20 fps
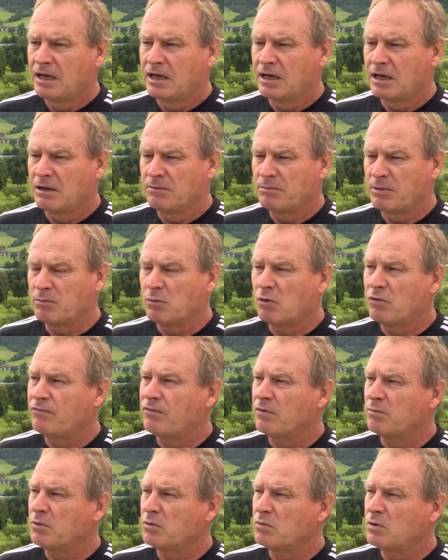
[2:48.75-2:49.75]
There'll be more
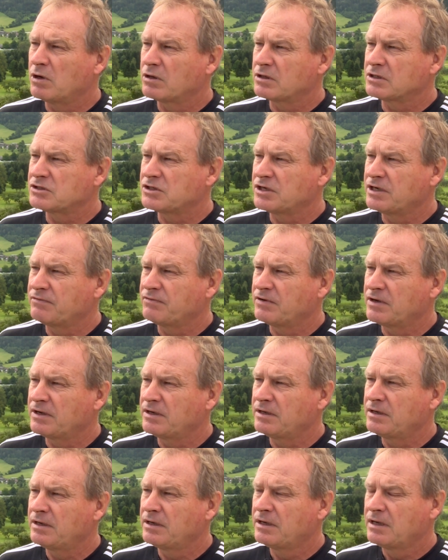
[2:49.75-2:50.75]
football work this evening.